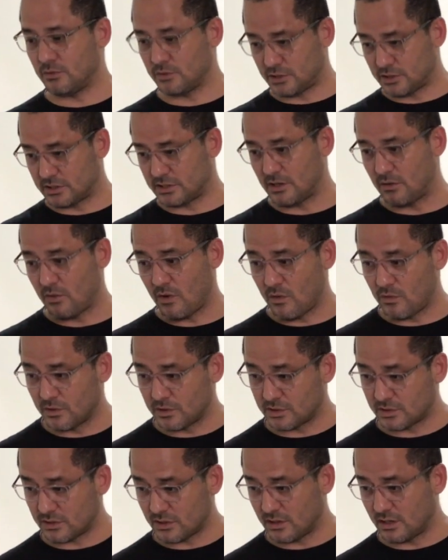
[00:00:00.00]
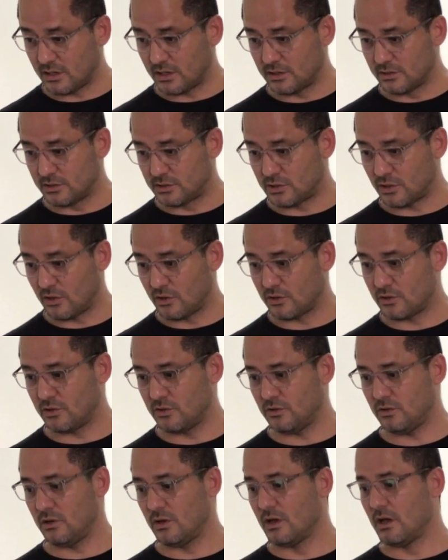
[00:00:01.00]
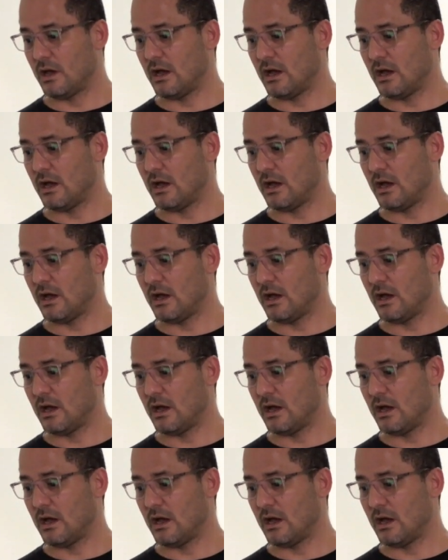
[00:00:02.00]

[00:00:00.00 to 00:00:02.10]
which is the one we show you.